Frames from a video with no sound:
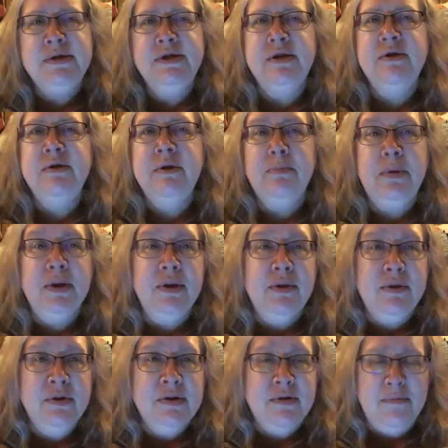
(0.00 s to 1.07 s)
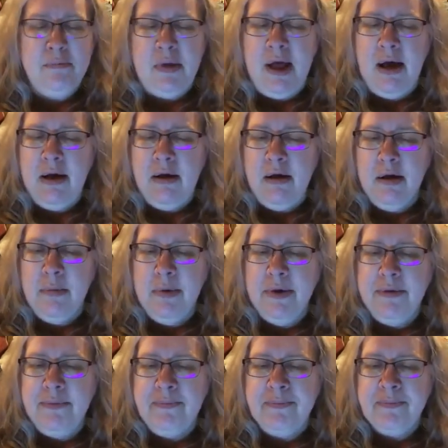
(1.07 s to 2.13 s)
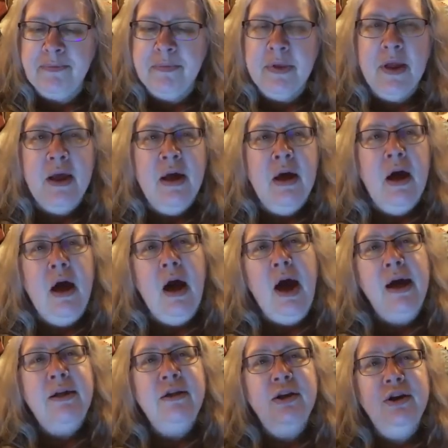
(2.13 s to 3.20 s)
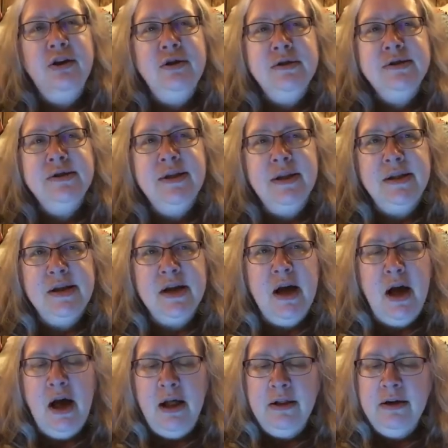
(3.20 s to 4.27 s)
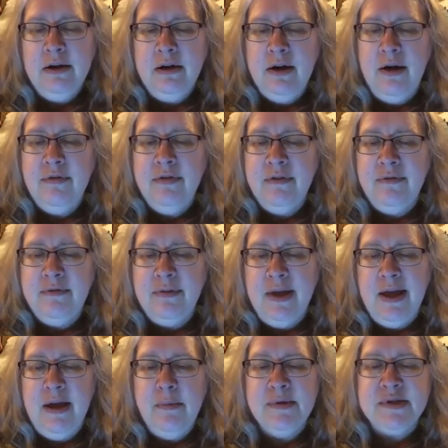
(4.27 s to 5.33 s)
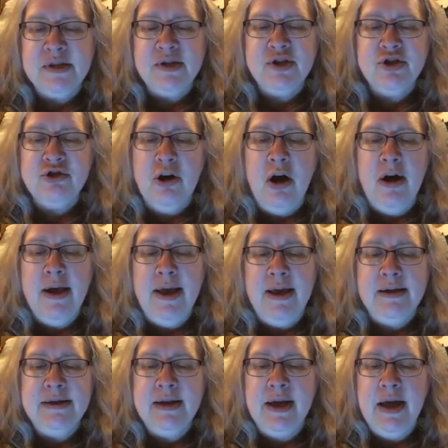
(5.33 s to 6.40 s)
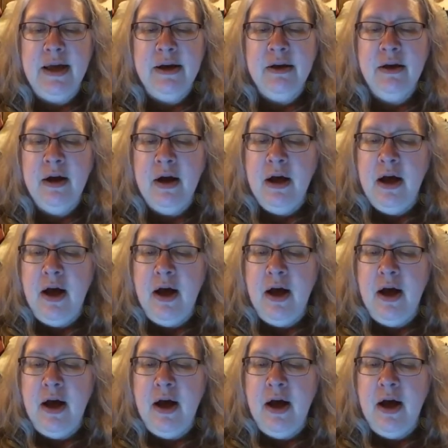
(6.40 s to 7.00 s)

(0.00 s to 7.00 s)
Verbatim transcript: I learned that the color of the flame is a strong indicator of the presence of black carbon as an output.